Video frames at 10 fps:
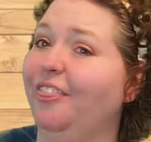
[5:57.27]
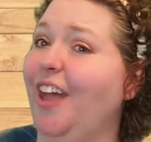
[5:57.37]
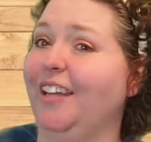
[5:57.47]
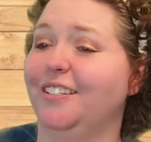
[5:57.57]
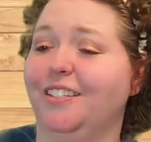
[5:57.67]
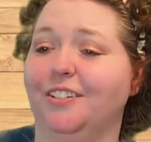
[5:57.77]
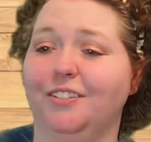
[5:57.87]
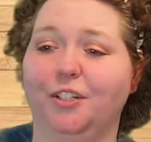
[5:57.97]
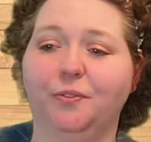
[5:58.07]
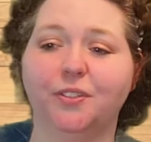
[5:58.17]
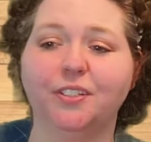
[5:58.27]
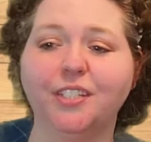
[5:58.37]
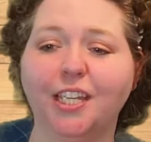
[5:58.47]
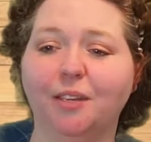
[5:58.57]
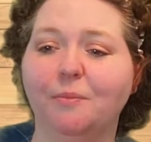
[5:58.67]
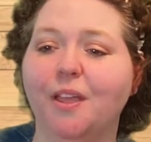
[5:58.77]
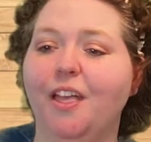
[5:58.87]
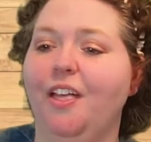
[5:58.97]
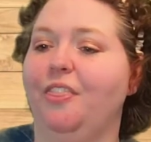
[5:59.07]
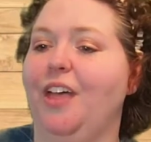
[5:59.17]
That's their self-esteem.
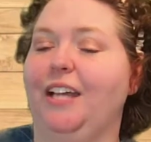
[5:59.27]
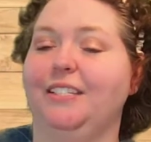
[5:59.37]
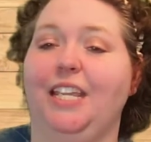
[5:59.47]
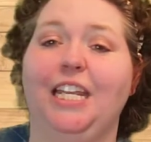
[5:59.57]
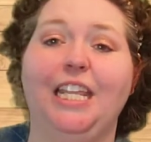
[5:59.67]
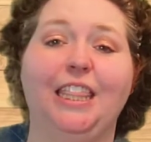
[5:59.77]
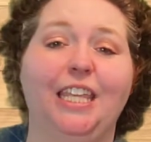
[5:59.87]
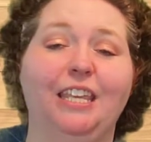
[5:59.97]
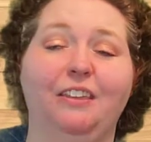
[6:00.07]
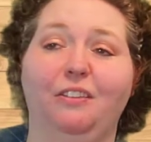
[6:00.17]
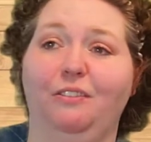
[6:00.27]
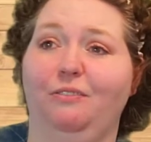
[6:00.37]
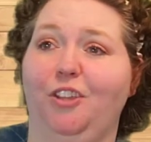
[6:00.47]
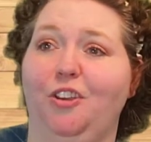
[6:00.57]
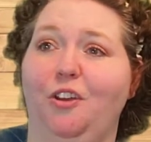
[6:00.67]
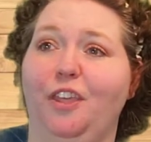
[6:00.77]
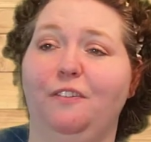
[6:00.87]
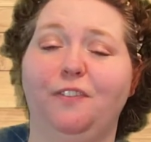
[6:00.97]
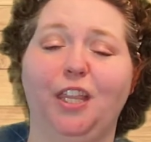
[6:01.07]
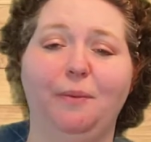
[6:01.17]
That's anything, they
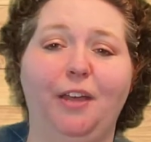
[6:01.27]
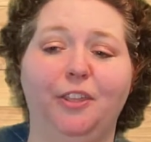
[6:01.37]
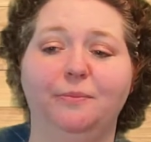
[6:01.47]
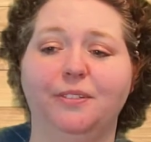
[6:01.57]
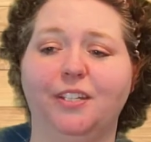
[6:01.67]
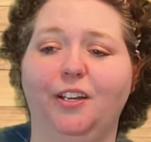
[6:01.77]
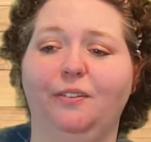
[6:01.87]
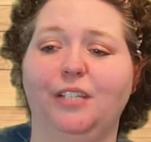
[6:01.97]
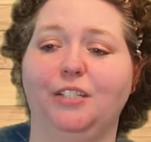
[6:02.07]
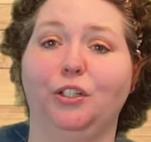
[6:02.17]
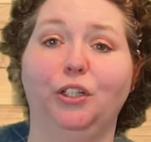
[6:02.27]
feel about themselves as a